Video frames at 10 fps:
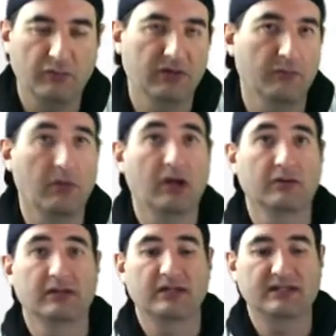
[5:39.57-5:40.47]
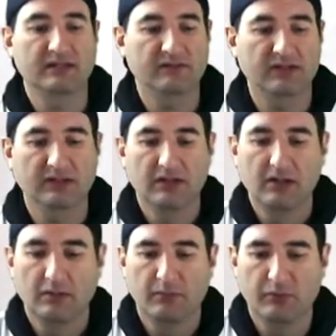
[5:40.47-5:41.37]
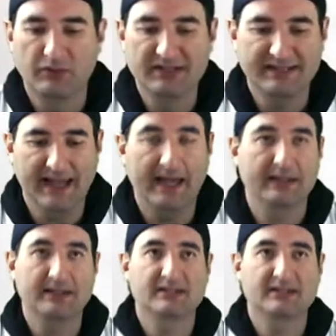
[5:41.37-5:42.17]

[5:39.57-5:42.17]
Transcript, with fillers: with a modern day T V, but what is that? That's